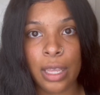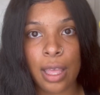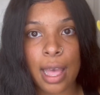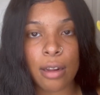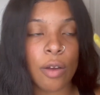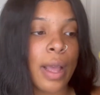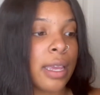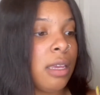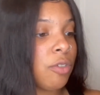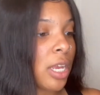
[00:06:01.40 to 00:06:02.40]
I don't know why I
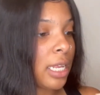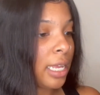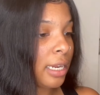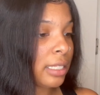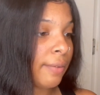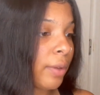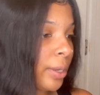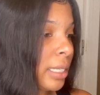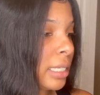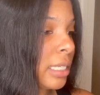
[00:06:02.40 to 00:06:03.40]
keep trying to get it to
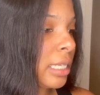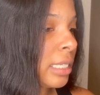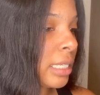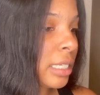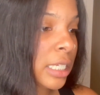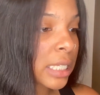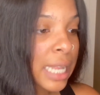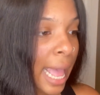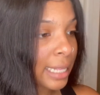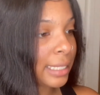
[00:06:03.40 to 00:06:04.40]
focus because it's just
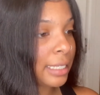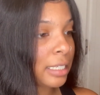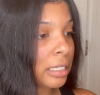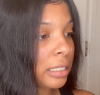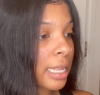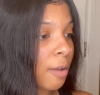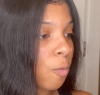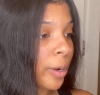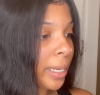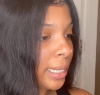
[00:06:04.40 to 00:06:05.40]
not
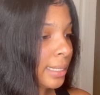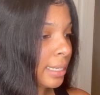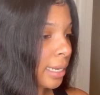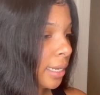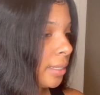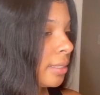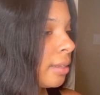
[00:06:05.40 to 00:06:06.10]
working tonight.